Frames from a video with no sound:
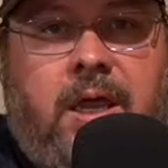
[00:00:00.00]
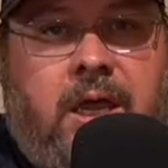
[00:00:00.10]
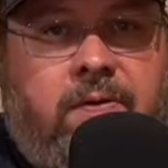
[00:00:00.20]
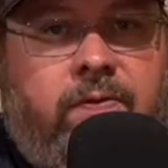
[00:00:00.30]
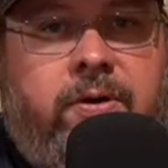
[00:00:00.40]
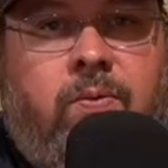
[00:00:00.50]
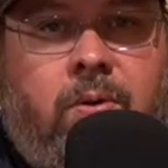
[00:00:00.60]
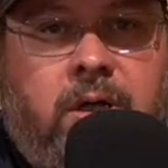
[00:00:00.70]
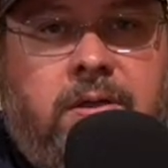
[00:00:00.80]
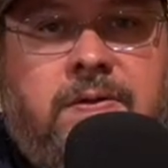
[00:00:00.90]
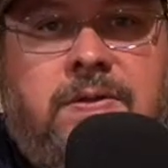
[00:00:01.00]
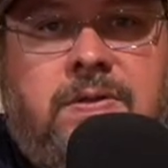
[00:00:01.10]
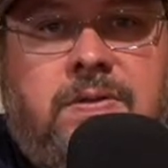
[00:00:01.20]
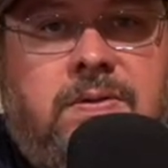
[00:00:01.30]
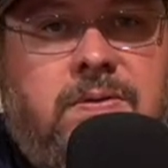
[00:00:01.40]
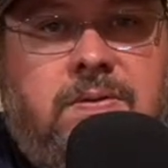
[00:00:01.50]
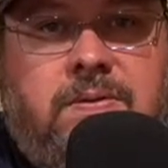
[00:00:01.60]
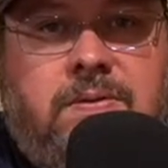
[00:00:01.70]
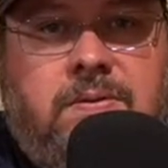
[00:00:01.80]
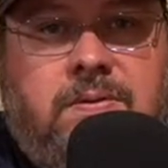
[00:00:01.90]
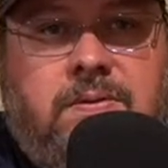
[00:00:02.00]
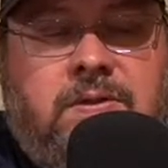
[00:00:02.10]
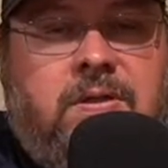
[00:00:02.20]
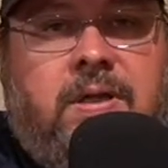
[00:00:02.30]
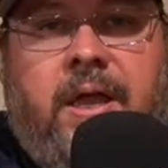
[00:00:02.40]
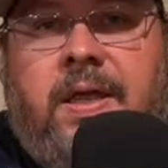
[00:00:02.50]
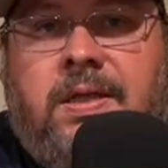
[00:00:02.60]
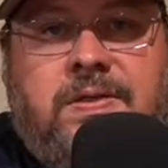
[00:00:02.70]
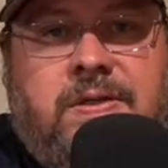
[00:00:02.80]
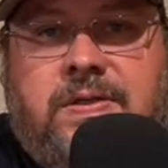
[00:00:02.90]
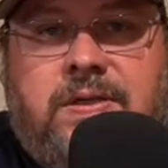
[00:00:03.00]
everyone's delay is at